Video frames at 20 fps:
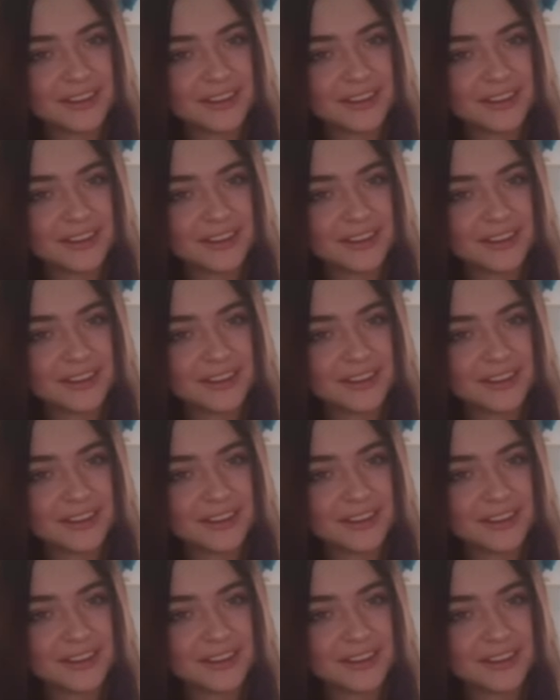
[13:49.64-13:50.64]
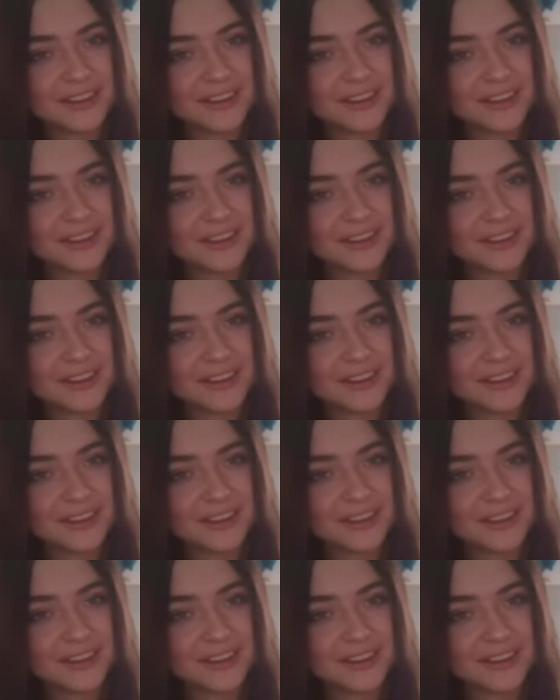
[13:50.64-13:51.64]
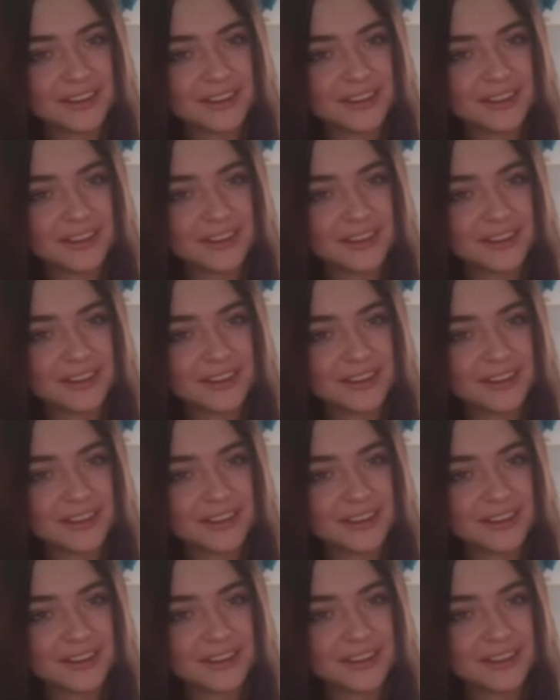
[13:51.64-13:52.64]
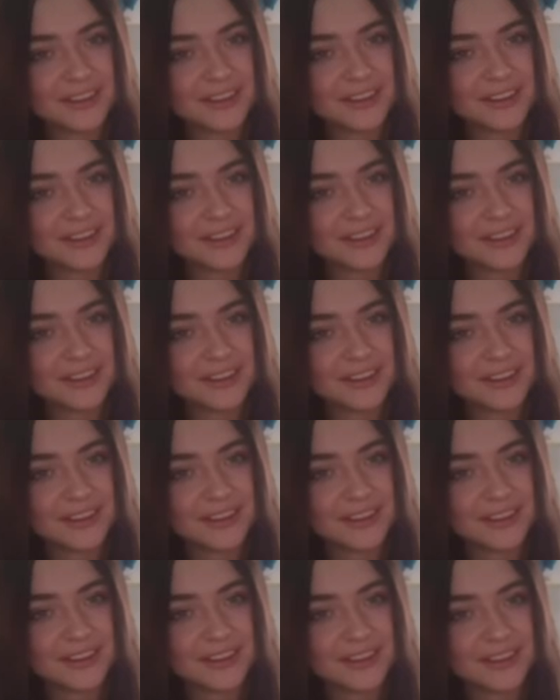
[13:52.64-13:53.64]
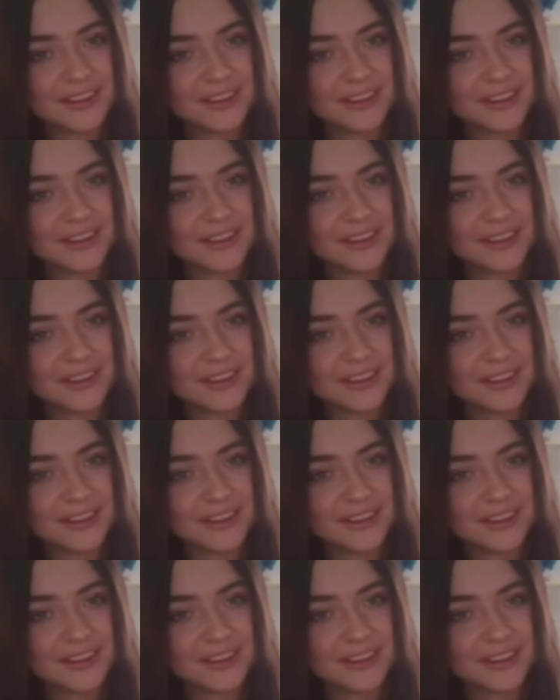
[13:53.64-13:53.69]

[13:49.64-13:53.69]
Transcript: (not speaking)